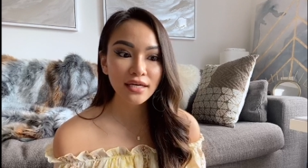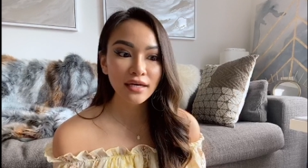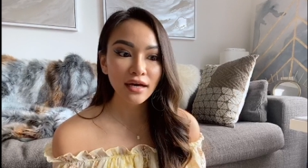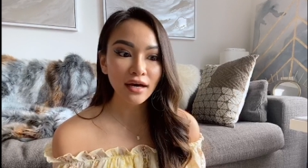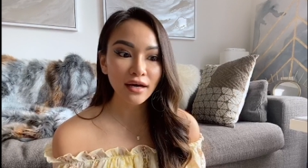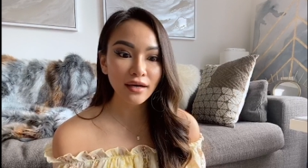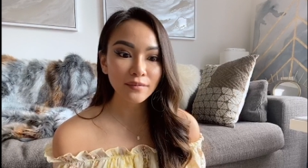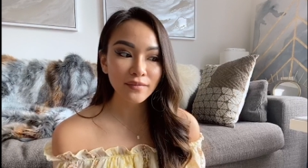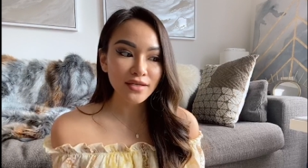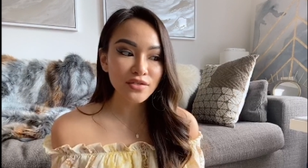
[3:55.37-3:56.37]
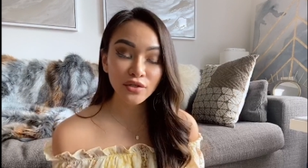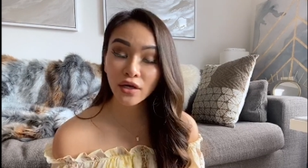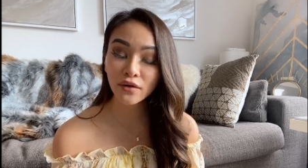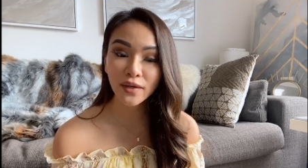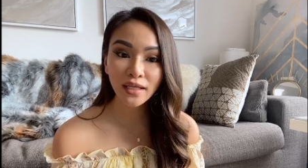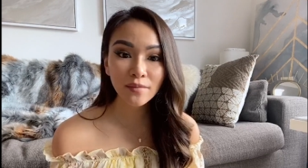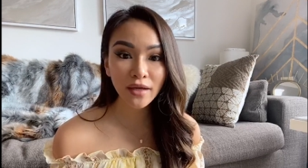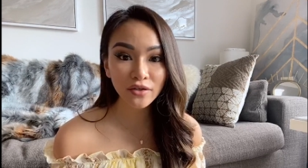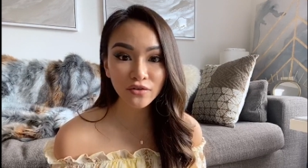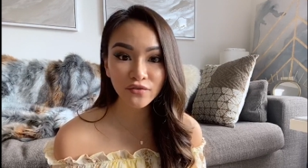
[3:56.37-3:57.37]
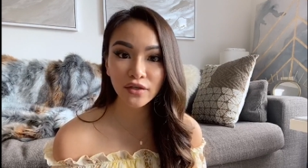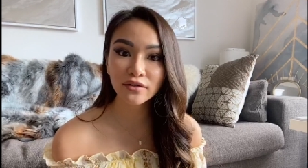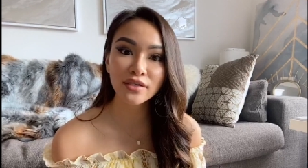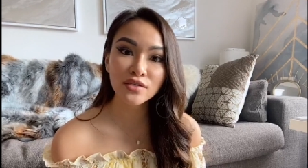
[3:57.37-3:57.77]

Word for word: um, as you know, any medical field is